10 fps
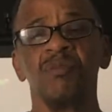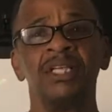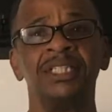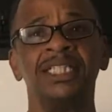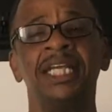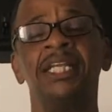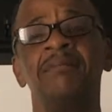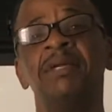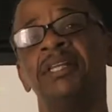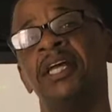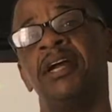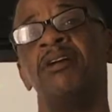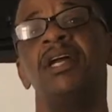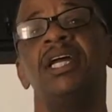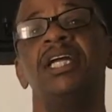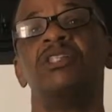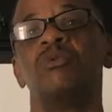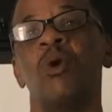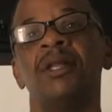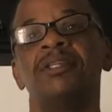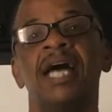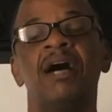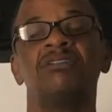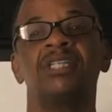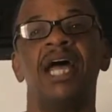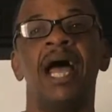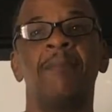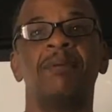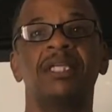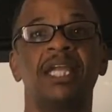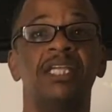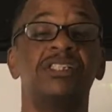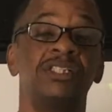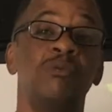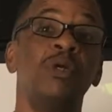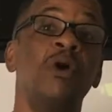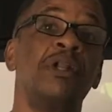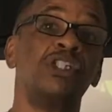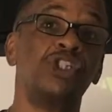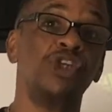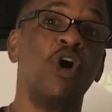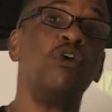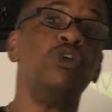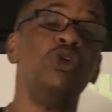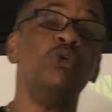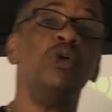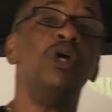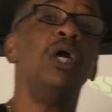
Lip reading: to get him in there is 1,000 applications, and we're going to show you